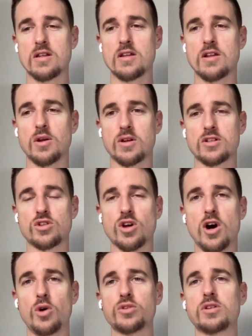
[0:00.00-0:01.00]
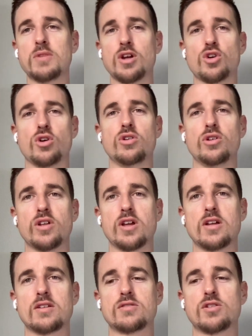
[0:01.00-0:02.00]
because the ultimate goal
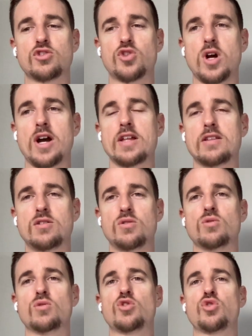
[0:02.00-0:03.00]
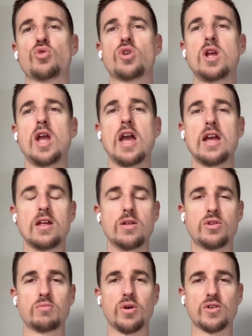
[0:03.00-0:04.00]
is to try to create
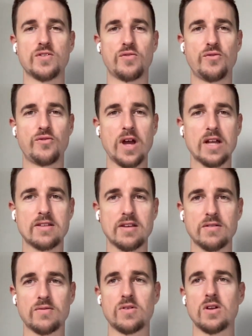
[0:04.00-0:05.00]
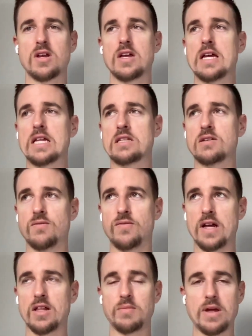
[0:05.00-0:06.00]
the most effective
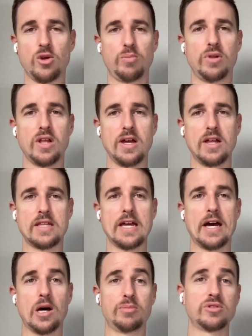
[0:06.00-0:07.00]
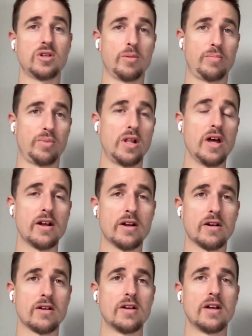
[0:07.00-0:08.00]
developmental plan that helps a
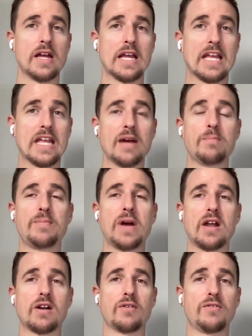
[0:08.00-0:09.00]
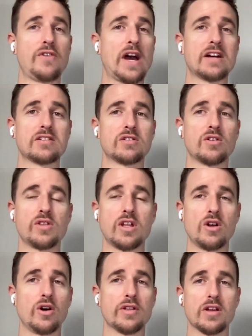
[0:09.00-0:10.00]
player get better faster than
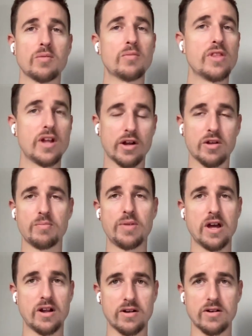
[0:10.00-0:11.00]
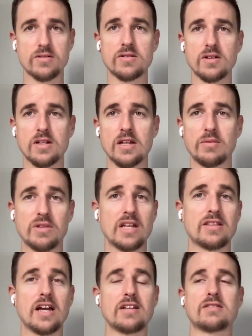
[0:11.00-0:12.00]
all their competitors. I mean,
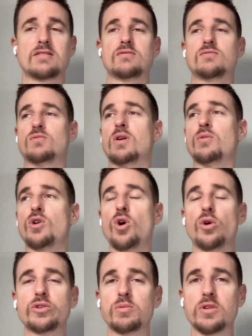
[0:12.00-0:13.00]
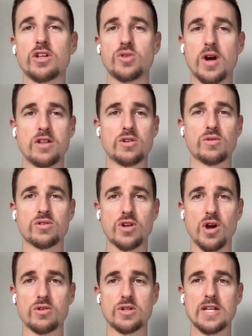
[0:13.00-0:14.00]
that's what we're ultimately trying to do as
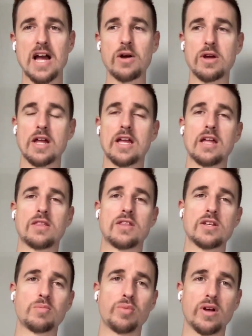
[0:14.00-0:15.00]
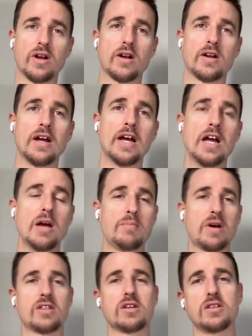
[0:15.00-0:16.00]
coaches. How can I get this player
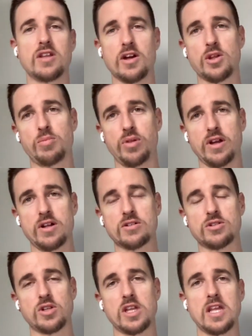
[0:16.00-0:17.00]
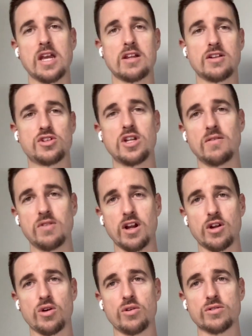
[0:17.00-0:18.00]
better than the other player so that they can achieve their
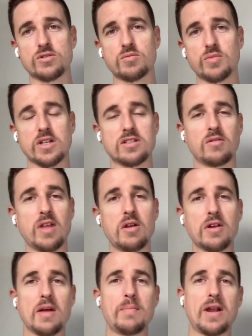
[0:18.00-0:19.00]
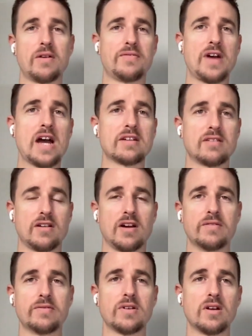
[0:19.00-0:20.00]
goals? Because if they don't get better fast
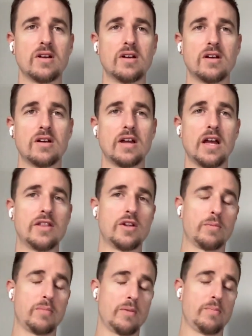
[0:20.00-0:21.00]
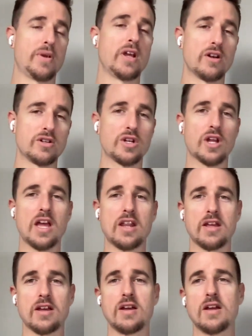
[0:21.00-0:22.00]
enough and their peers are
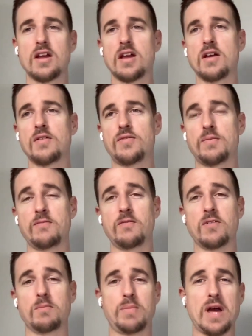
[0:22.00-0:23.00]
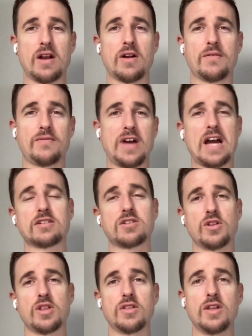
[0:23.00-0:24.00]
getting better faster
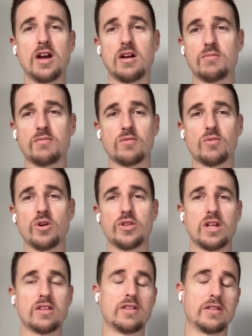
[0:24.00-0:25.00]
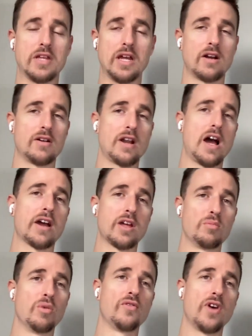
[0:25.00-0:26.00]
than them, well, then they're not going
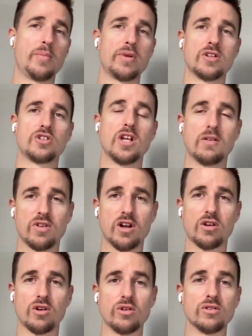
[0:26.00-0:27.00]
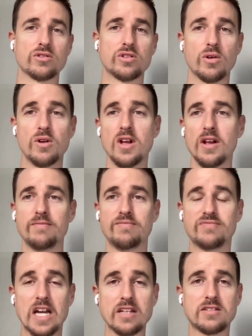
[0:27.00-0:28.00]
to move up and achieve their goals. So
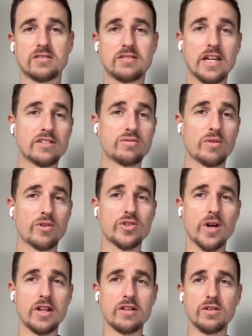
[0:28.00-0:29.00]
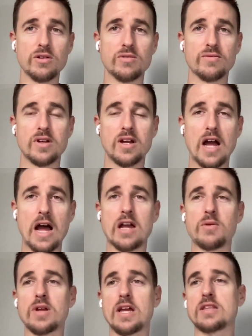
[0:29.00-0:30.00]
that's what we're trying to do. How can
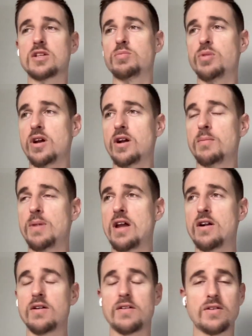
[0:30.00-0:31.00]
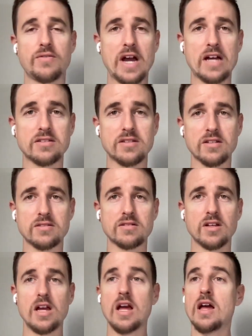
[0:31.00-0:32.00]
we get this player better the fastest?
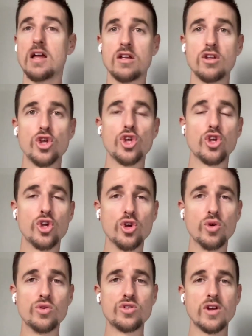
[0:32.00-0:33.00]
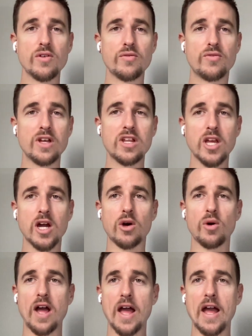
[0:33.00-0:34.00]
Use video.
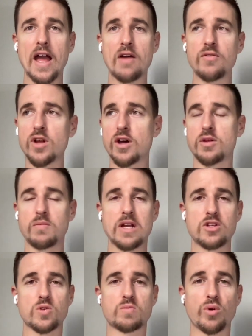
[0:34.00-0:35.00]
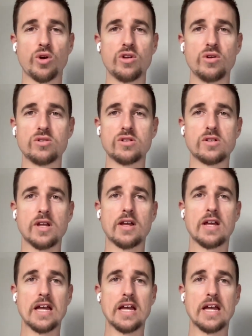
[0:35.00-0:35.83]
Every other major sport uses it.